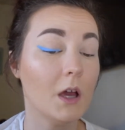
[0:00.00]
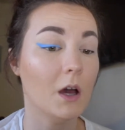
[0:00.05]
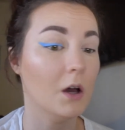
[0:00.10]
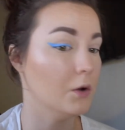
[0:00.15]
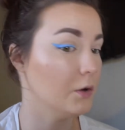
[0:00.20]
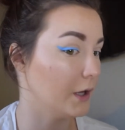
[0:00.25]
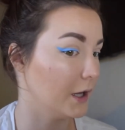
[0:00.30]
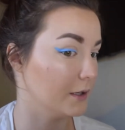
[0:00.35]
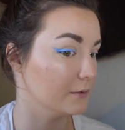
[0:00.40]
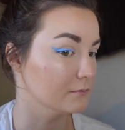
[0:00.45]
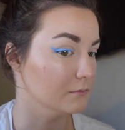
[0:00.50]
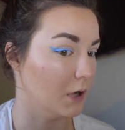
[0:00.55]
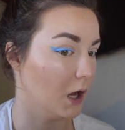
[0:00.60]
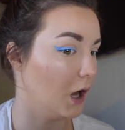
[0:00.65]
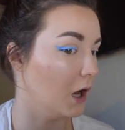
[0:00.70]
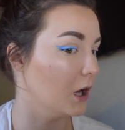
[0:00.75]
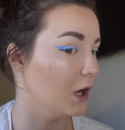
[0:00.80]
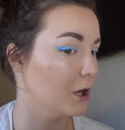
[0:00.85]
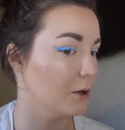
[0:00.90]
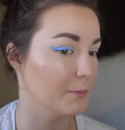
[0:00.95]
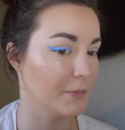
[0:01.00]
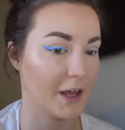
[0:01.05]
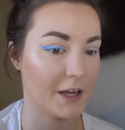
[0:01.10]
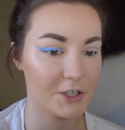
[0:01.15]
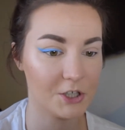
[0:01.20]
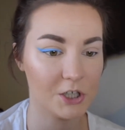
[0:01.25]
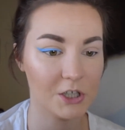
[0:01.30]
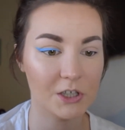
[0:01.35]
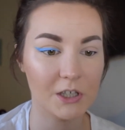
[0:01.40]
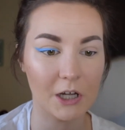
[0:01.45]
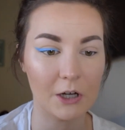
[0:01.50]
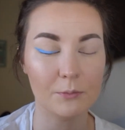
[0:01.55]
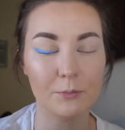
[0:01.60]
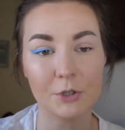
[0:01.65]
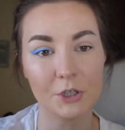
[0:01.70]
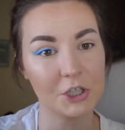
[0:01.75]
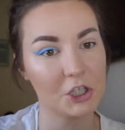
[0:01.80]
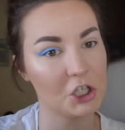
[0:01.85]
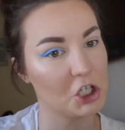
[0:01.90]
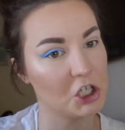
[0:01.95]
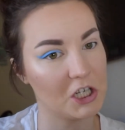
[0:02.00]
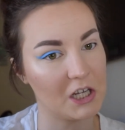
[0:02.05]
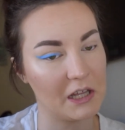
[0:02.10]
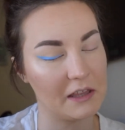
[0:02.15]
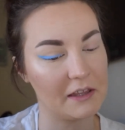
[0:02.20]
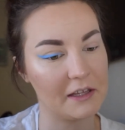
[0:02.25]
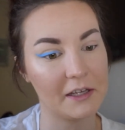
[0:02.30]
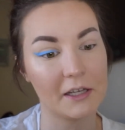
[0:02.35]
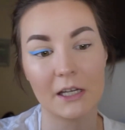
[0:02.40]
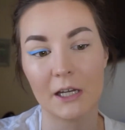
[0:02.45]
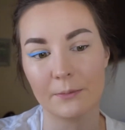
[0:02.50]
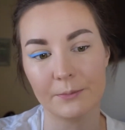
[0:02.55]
Okay, that turned out pretty good, I think.